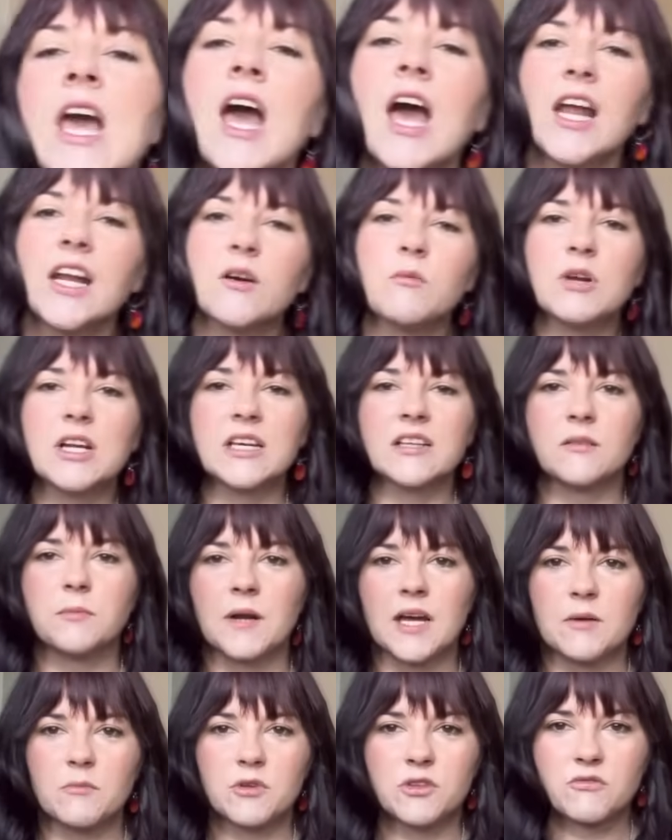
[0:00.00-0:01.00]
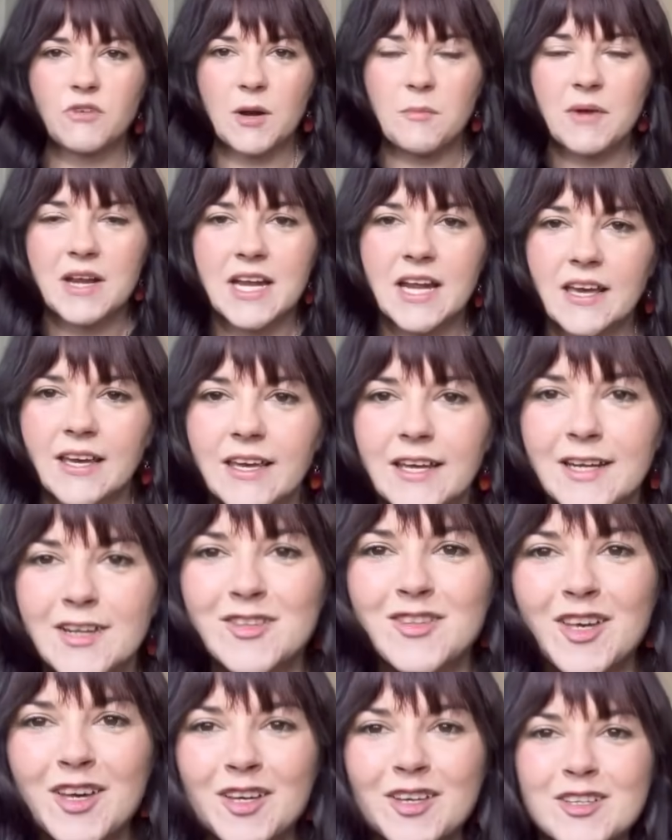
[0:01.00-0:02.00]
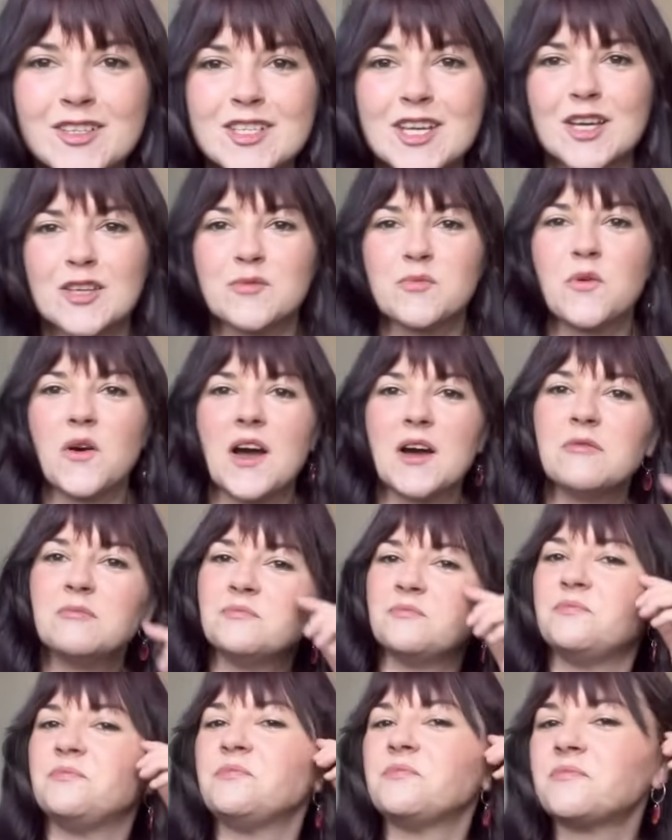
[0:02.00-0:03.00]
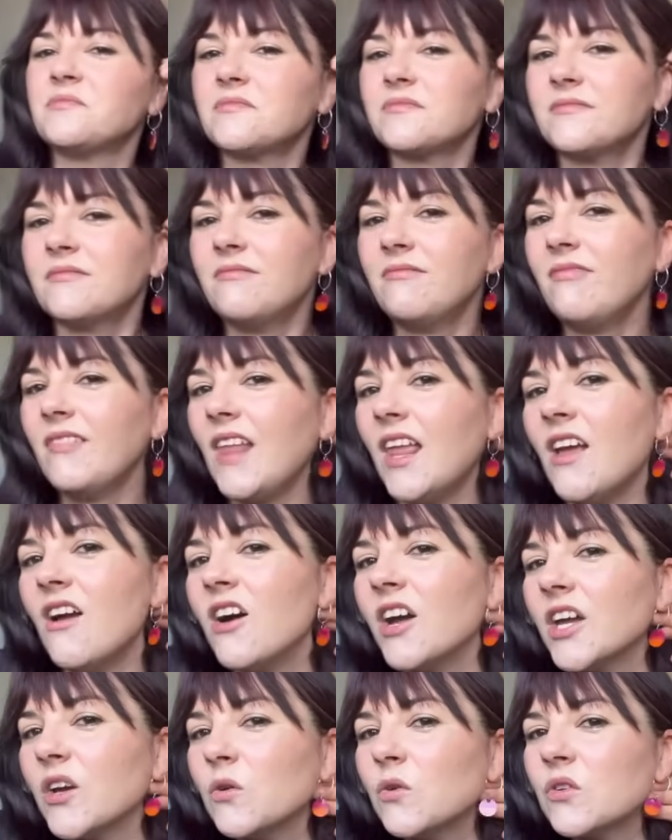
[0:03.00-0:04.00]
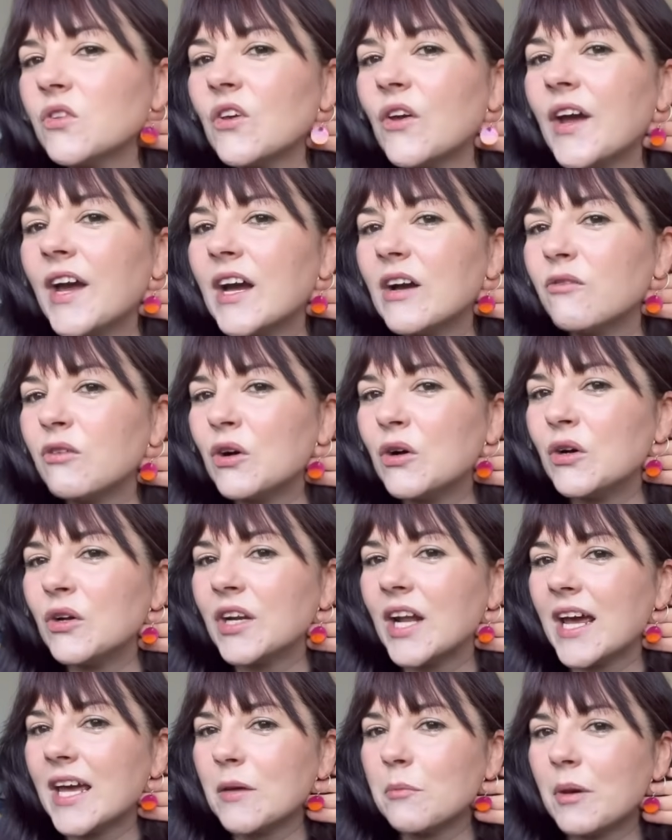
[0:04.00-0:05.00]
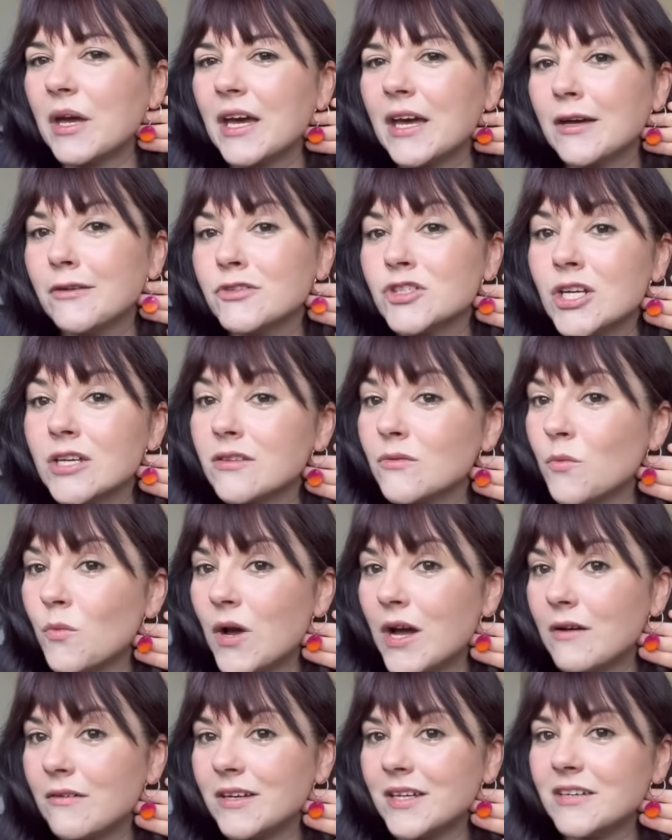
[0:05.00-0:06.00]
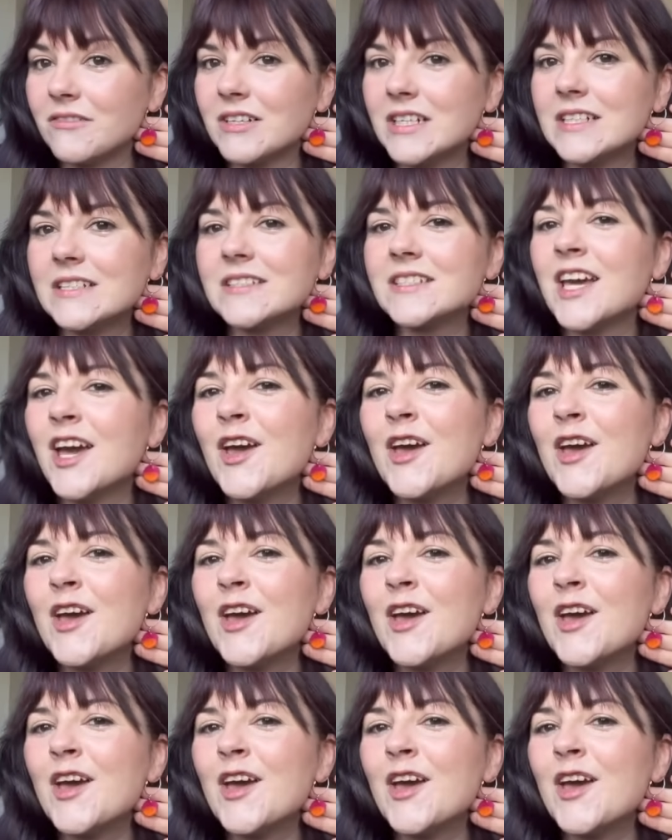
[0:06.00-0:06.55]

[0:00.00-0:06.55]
and I will explain what's around my neck in a second as well. I also have on a pair of Jazz and Wow earrings,